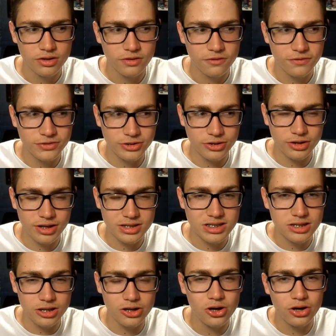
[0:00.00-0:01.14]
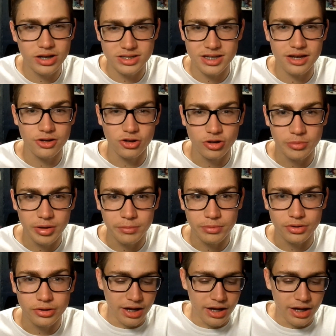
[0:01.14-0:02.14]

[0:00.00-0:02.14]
for as long as I can remember.